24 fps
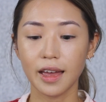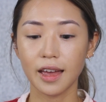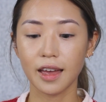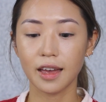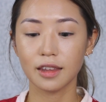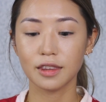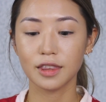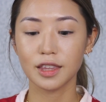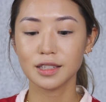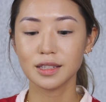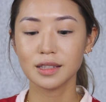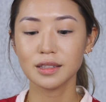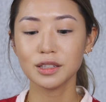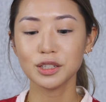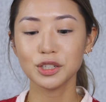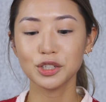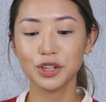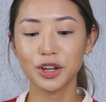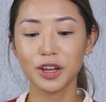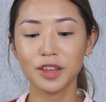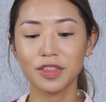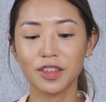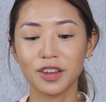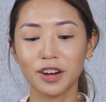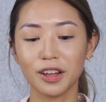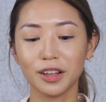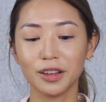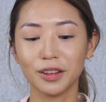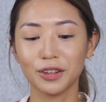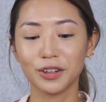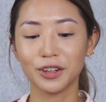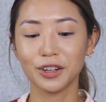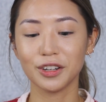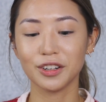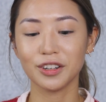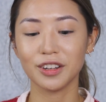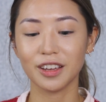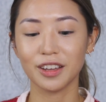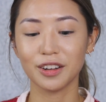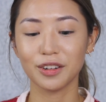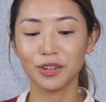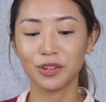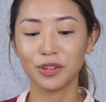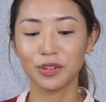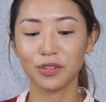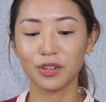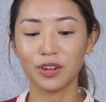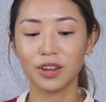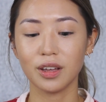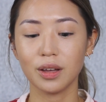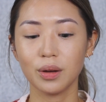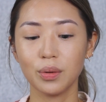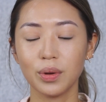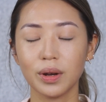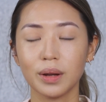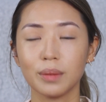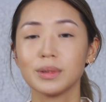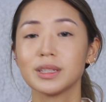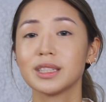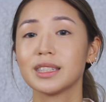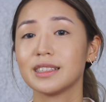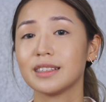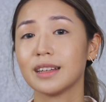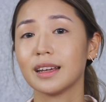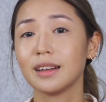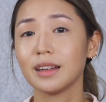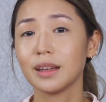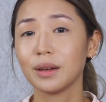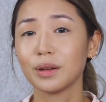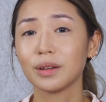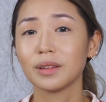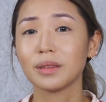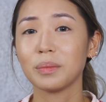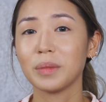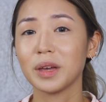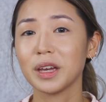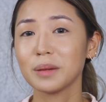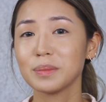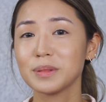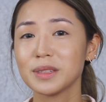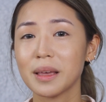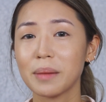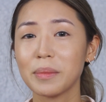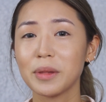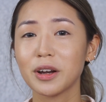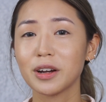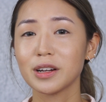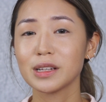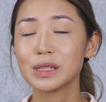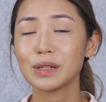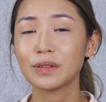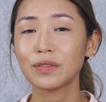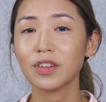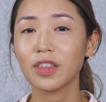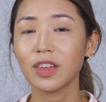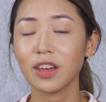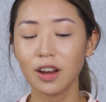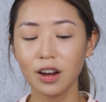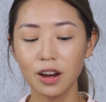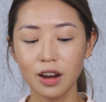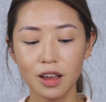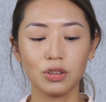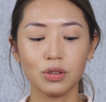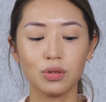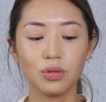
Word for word: And this is a trick that I learned in Korea when I was attending one of the makeup seminars over there.